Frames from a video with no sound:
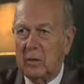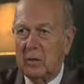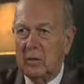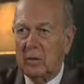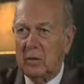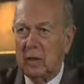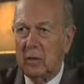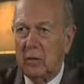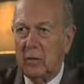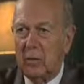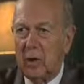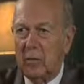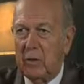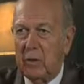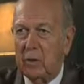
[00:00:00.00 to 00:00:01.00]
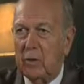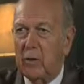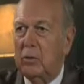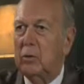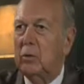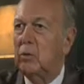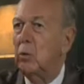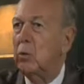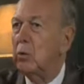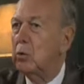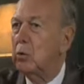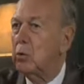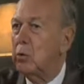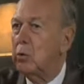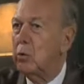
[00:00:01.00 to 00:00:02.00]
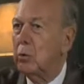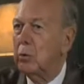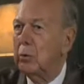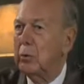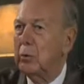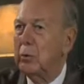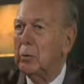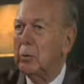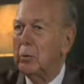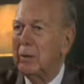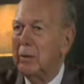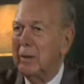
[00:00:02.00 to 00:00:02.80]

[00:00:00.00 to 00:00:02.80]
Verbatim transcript: instead of having concours, you know,